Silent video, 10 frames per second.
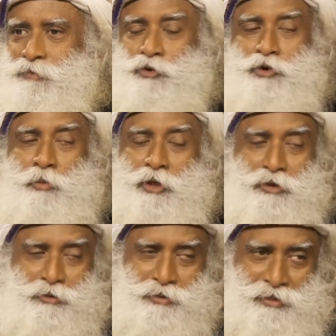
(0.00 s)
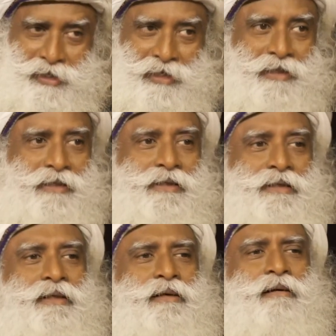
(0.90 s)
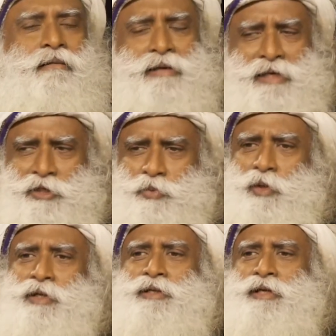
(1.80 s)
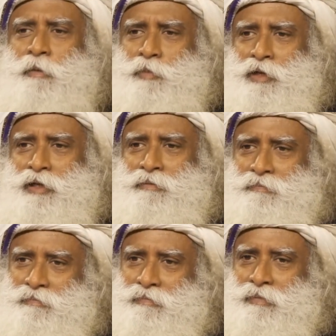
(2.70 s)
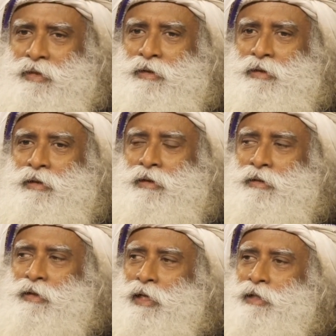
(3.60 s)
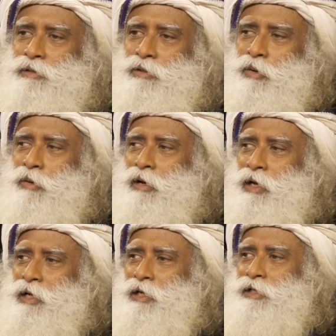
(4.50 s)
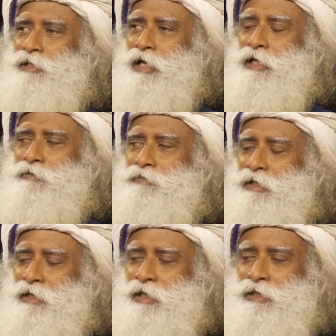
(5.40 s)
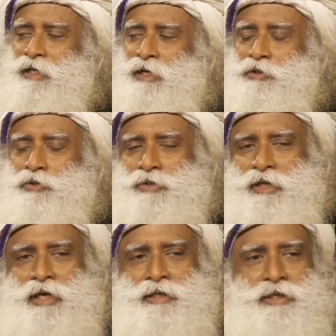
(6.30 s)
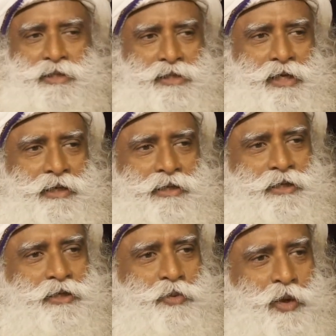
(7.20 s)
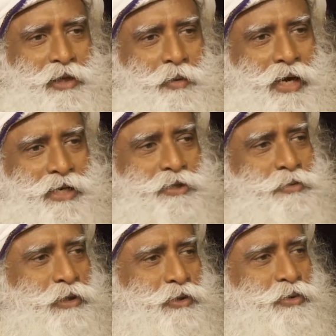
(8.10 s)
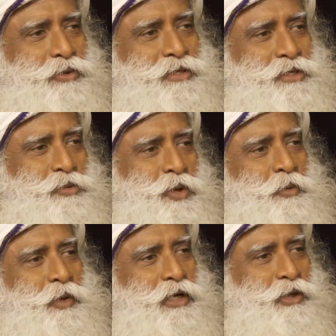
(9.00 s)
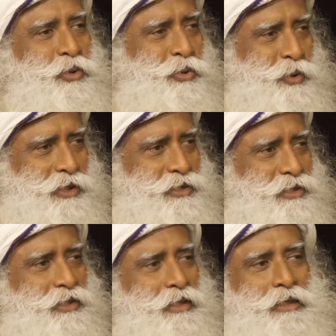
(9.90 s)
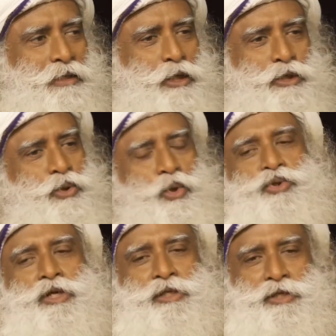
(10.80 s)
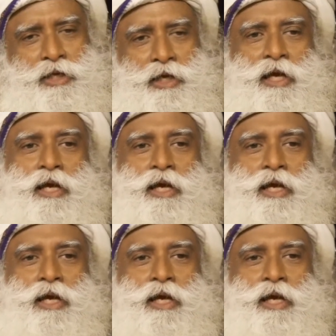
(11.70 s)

Nobody knows really. All guesswork happening. There is no clear scientific data to say, this is it, this is what the virus will do, this is what we can do to it. There is no such thing.